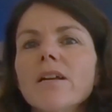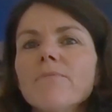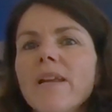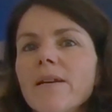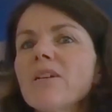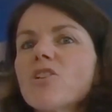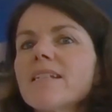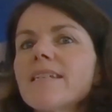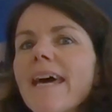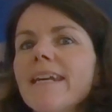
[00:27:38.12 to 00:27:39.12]
Let me
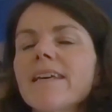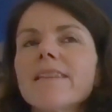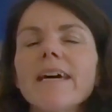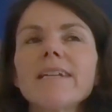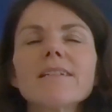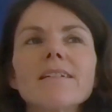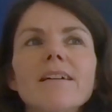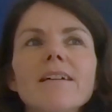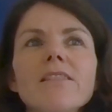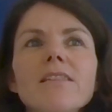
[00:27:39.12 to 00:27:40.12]
just add that
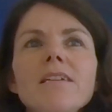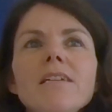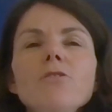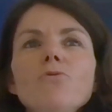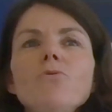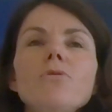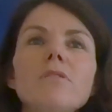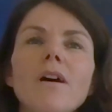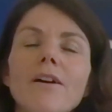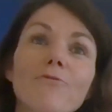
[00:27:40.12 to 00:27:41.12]
the
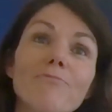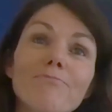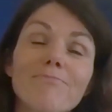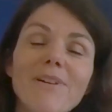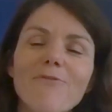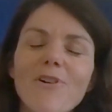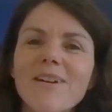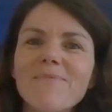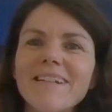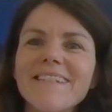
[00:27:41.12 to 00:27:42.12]
EU, I've been
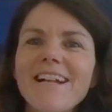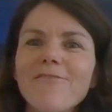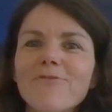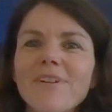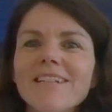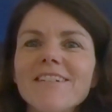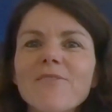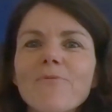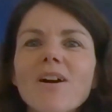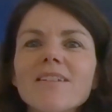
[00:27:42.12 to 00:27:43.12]
working myself 20 years
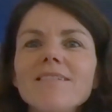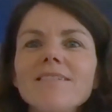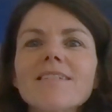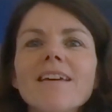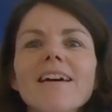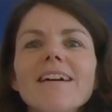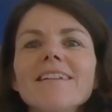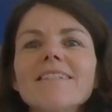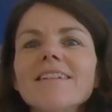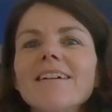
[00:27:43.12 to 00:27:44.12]
in Brussels,
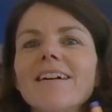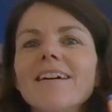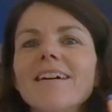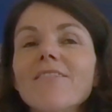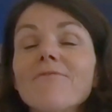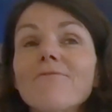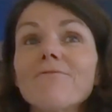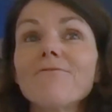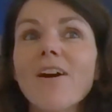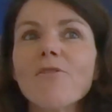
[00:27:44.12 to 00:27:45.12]
is
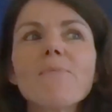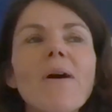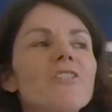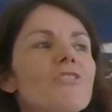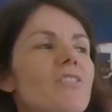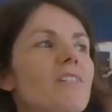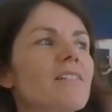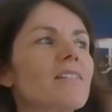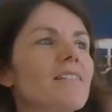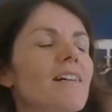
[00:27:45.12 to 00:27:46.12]
very much
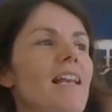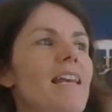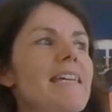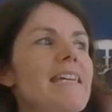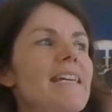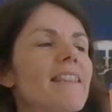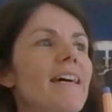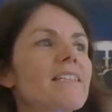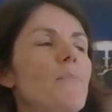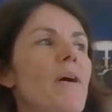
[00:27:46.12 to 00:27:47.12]
leading
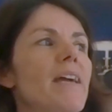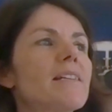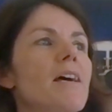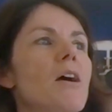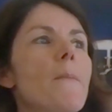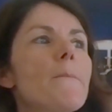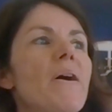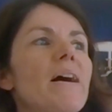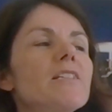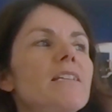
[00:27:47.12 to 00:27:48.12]
that debate,
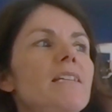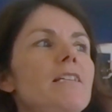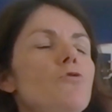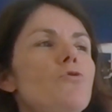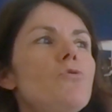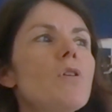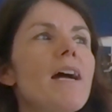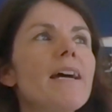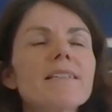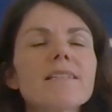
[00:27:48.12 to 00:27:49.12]
but EU
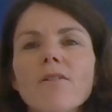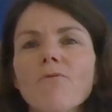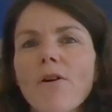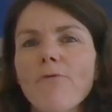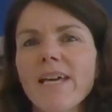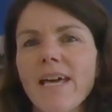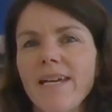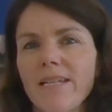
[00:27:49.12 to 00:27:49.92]
has roughly